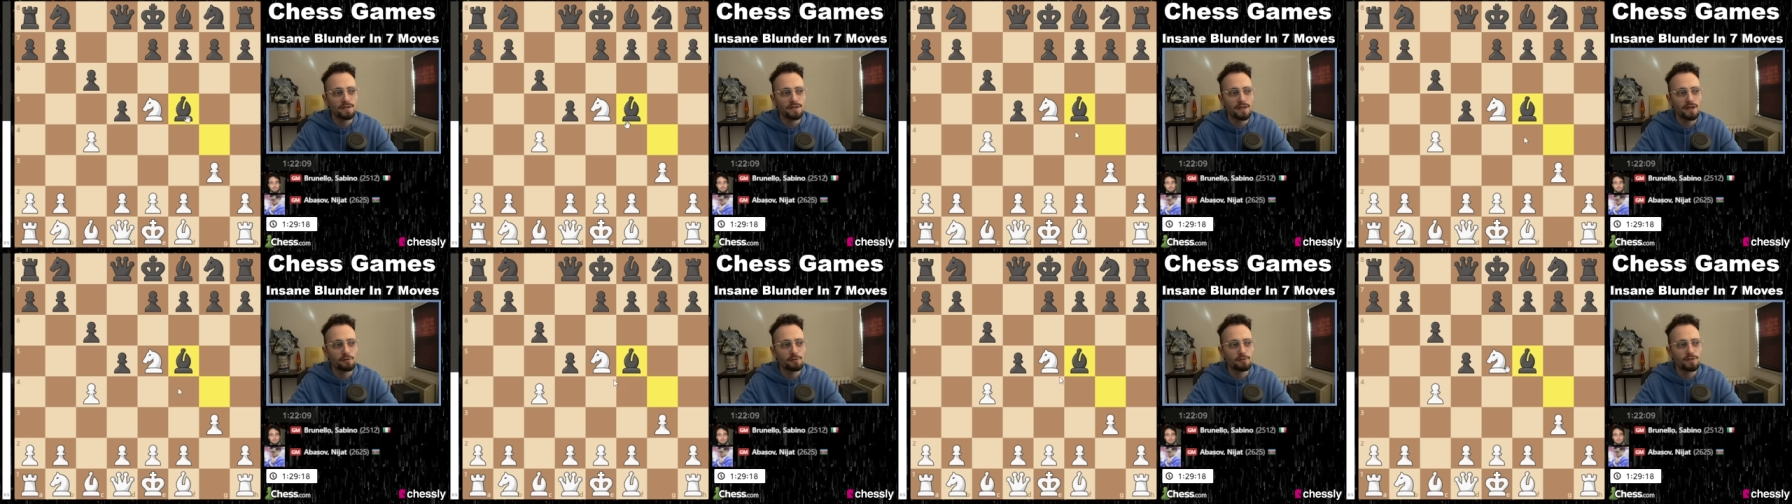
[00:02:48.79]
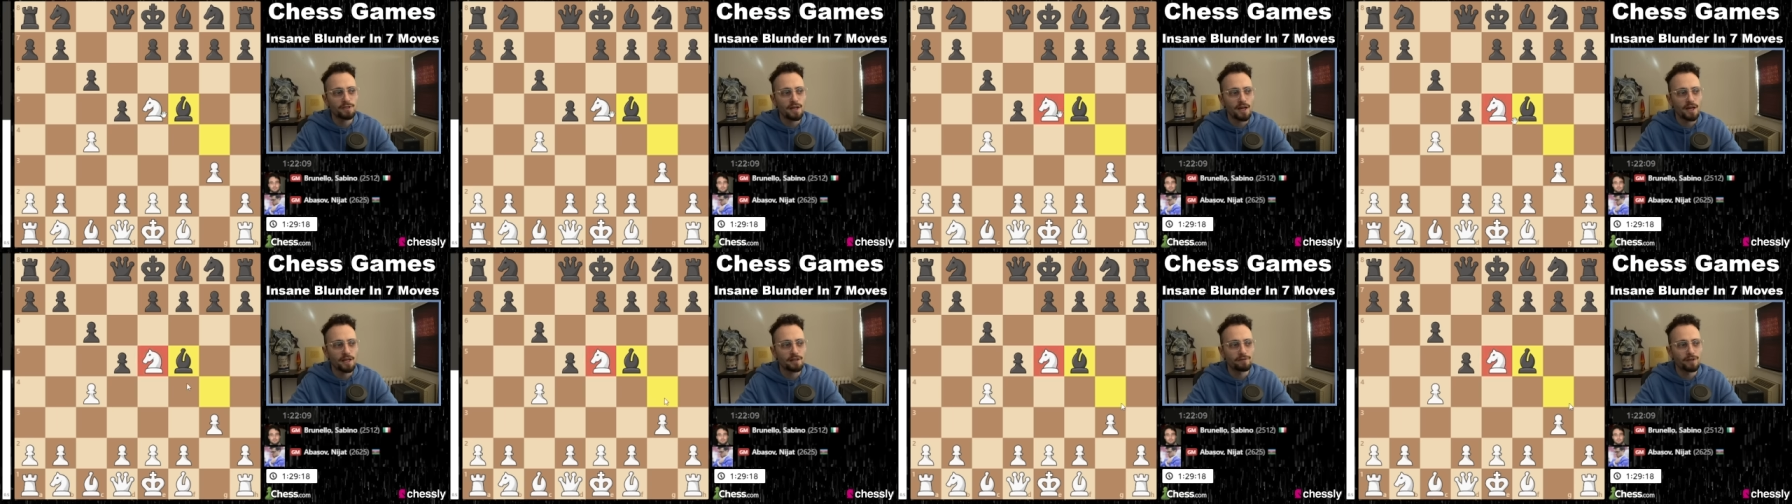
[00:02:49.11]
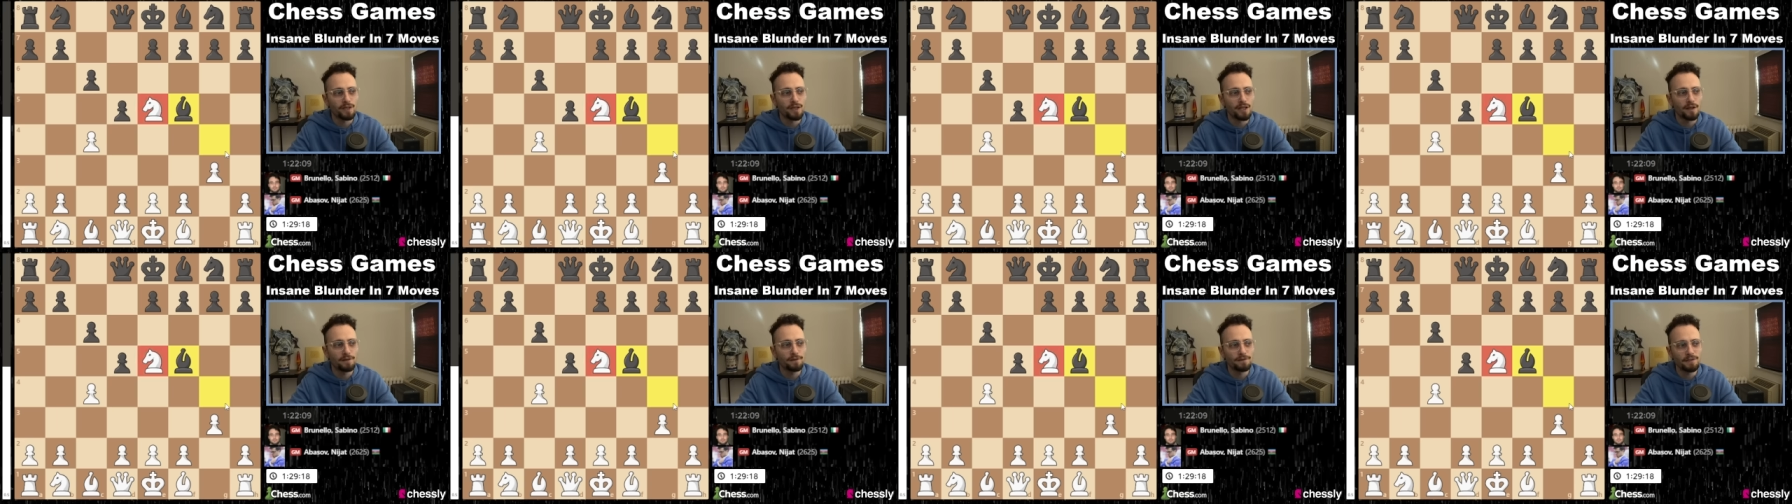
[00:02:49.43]
and now it's kind of a
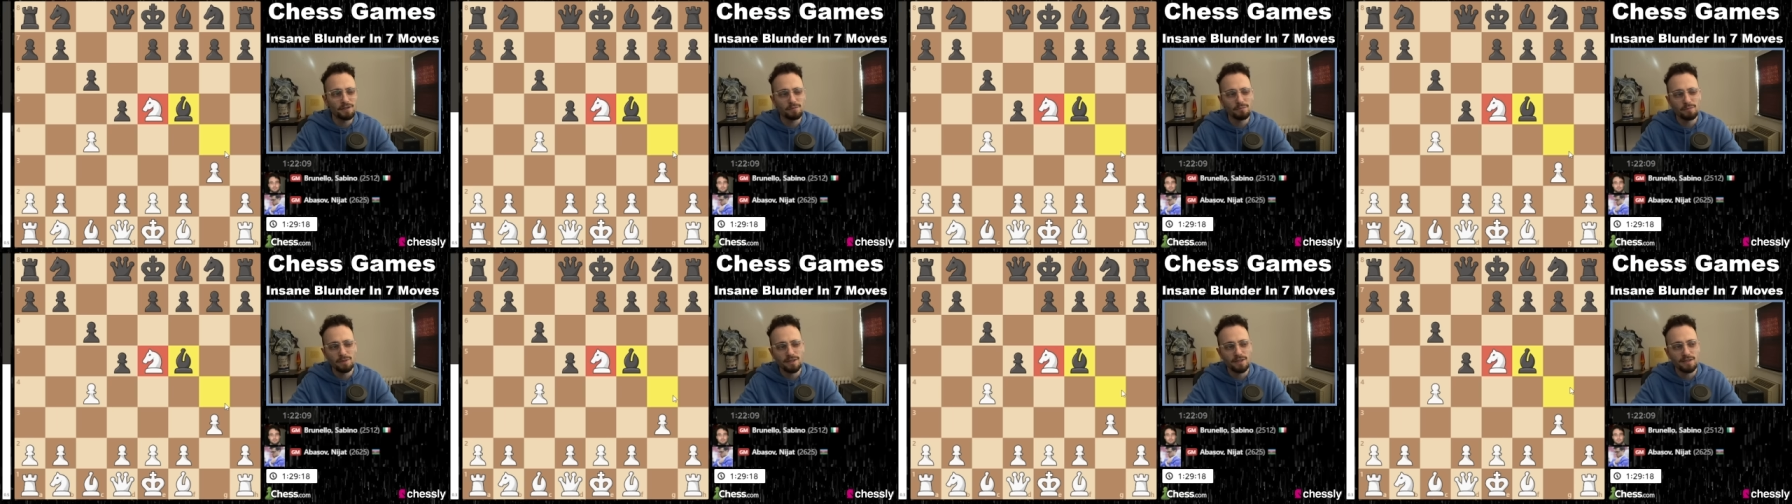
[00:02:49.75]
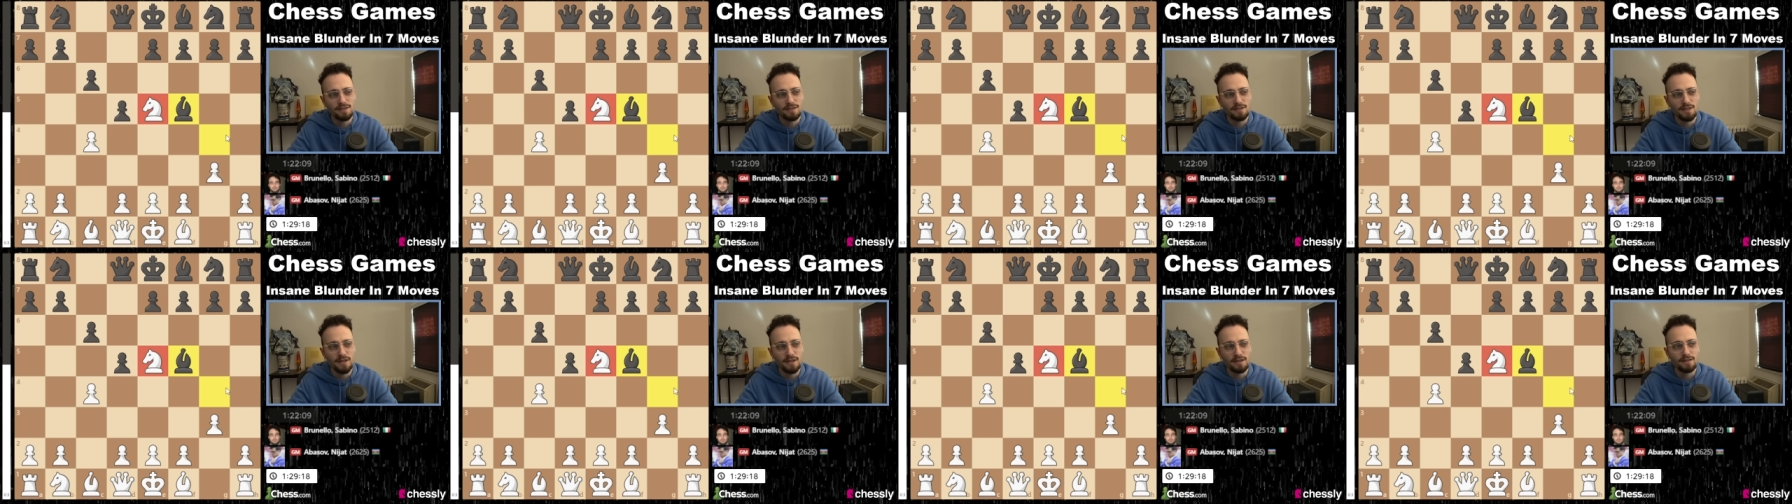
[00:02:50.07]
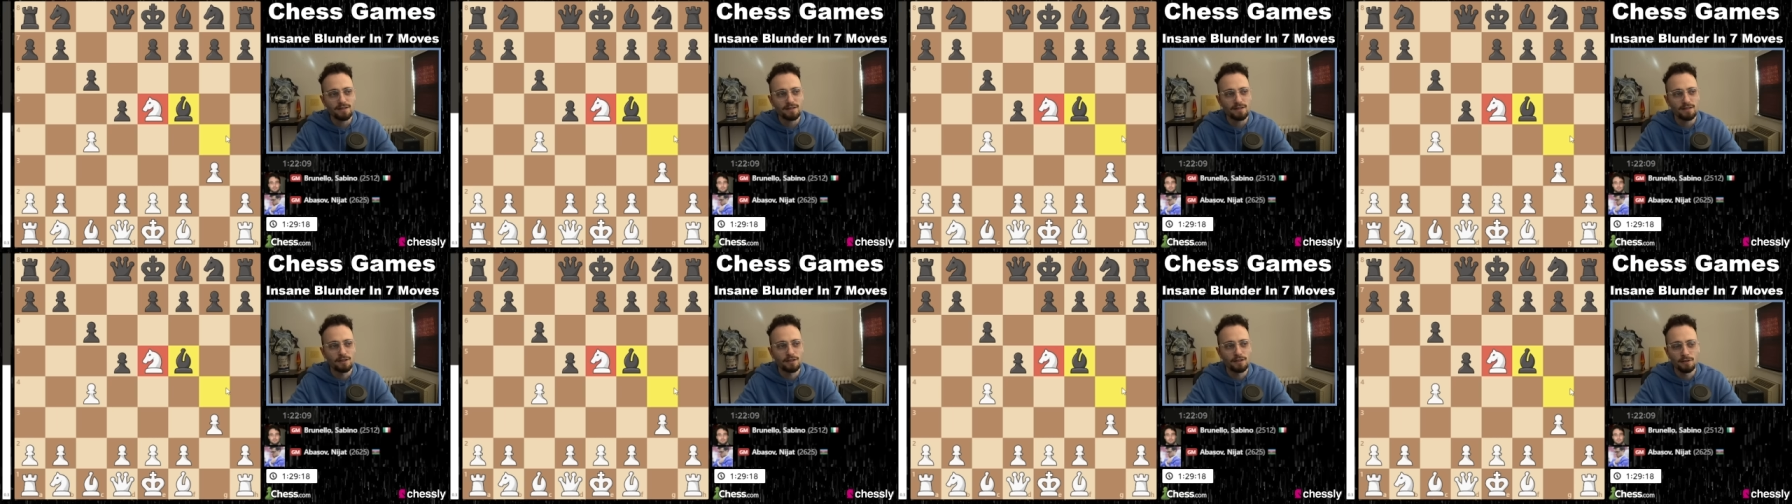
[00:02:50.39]
London, but this knight
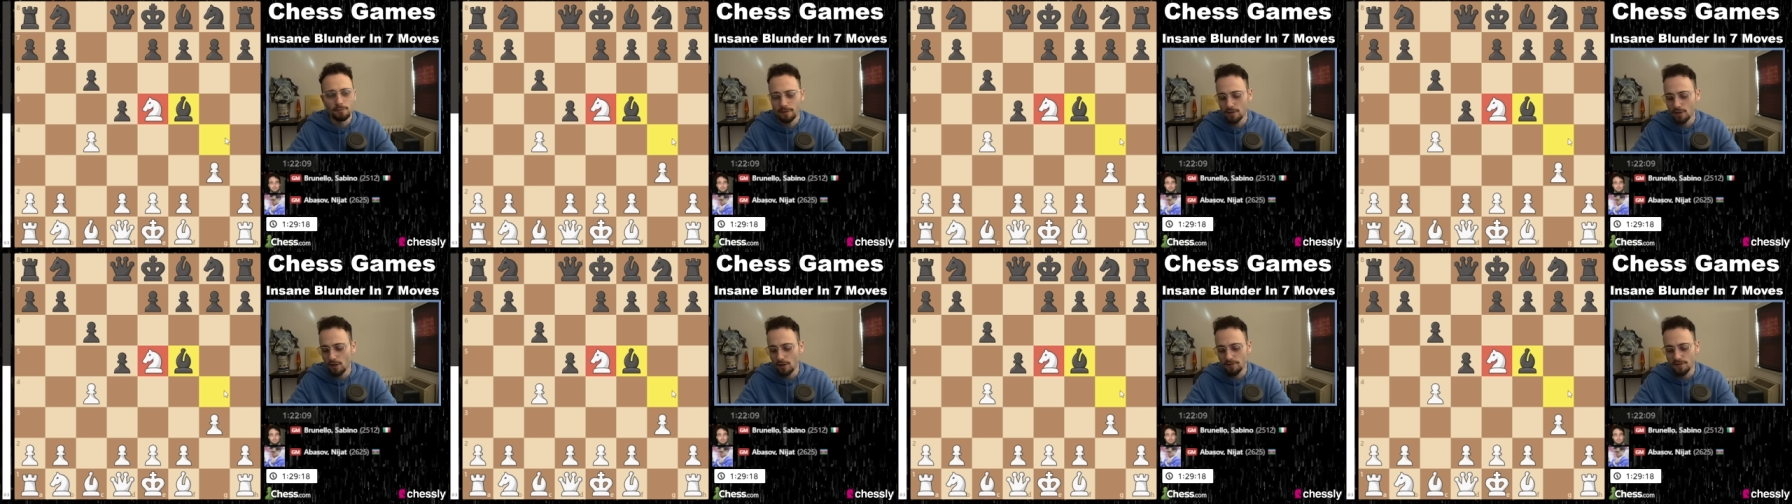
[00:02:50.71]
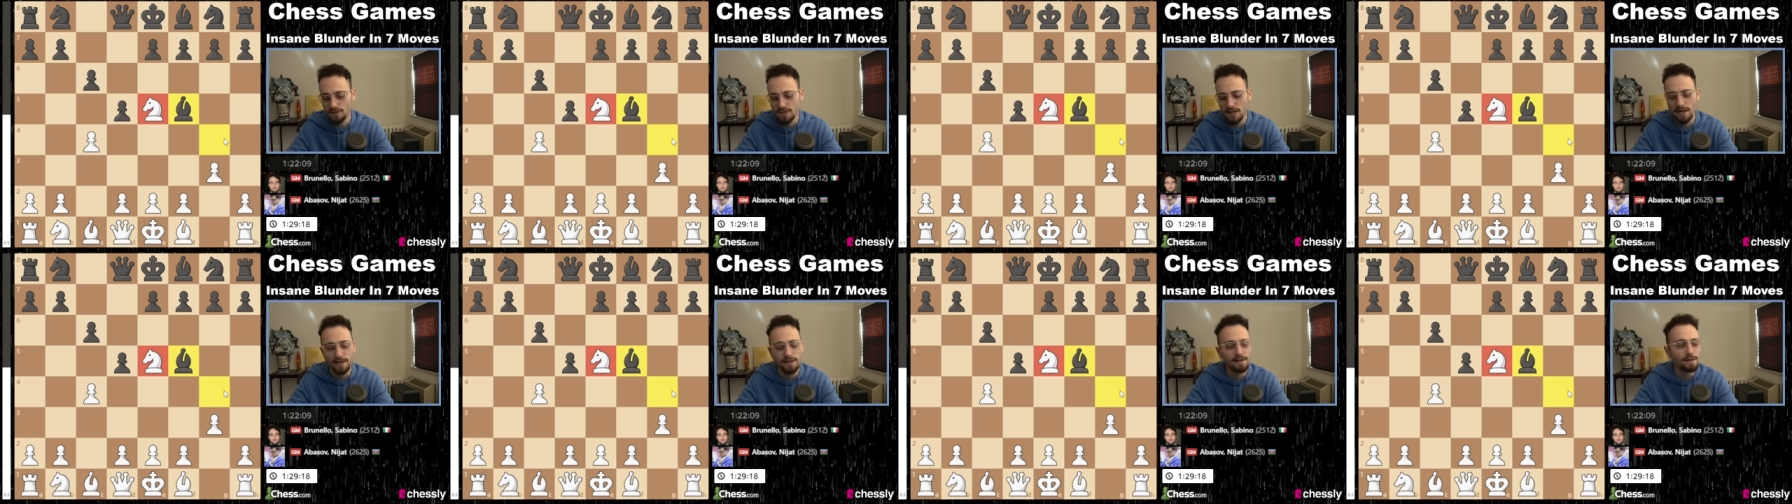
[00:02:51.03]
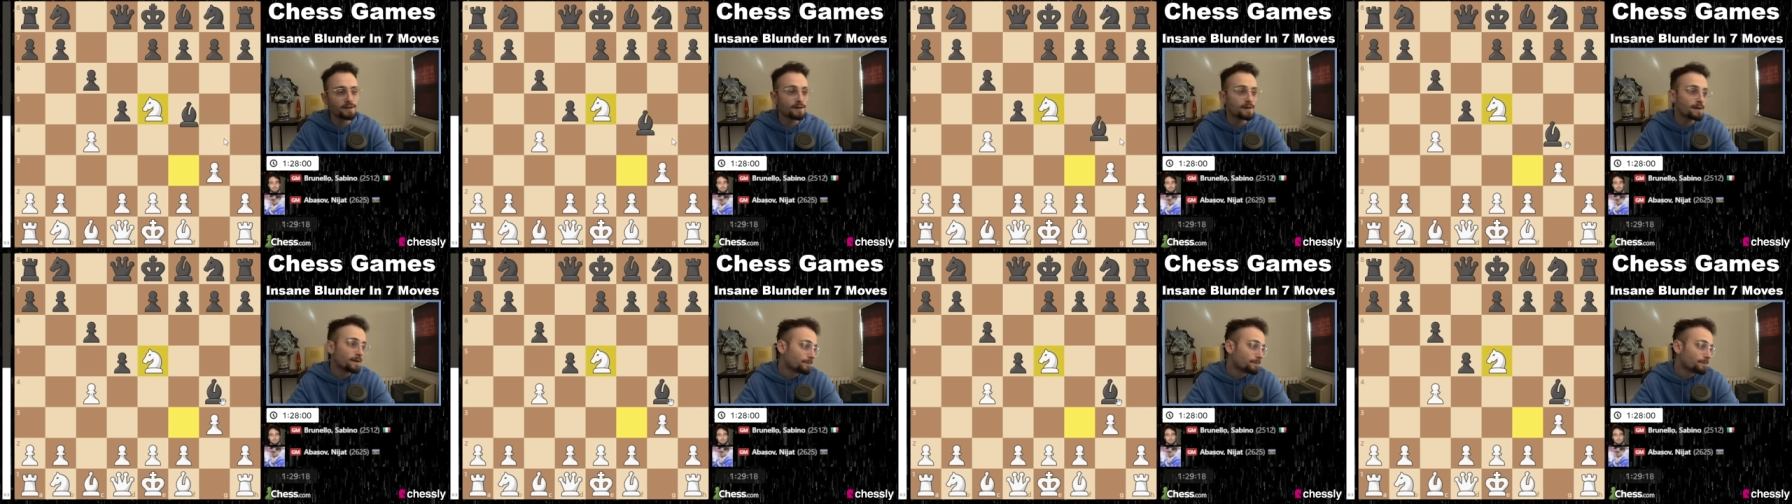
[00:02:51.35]
is a little bit offside.